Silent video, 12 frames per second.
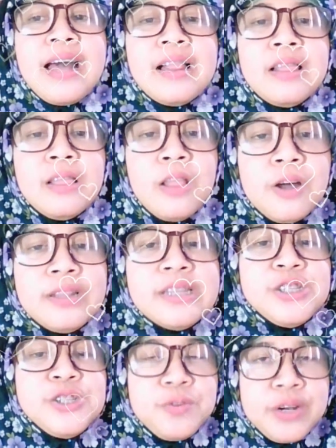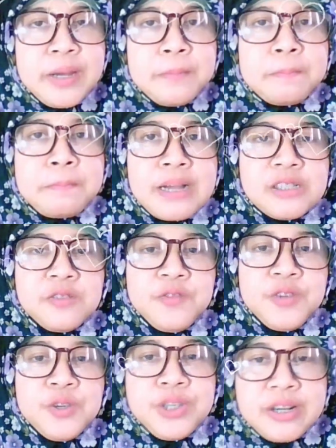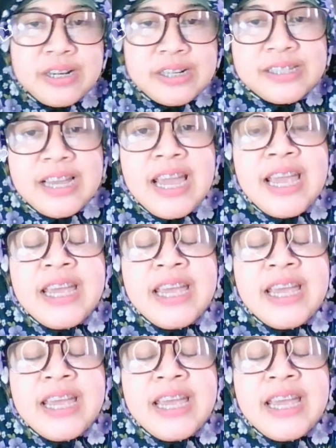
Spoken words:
a lot during past few years.